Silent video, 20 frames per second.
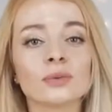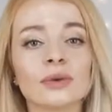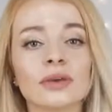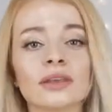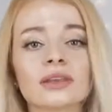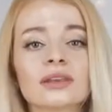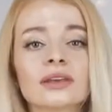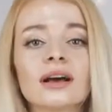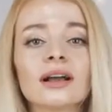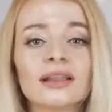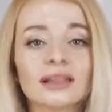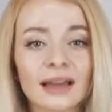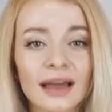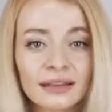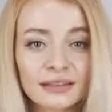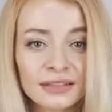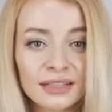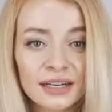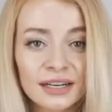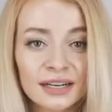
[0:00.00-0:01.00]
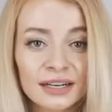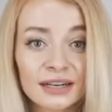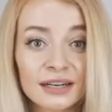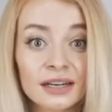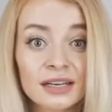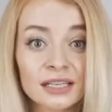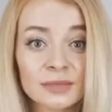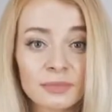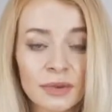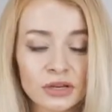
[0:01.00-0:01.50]
with a lighter hair
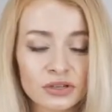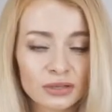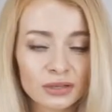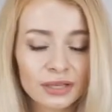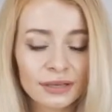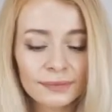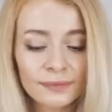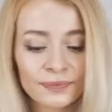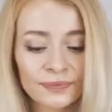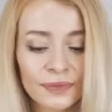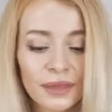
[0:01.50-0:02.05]
especially.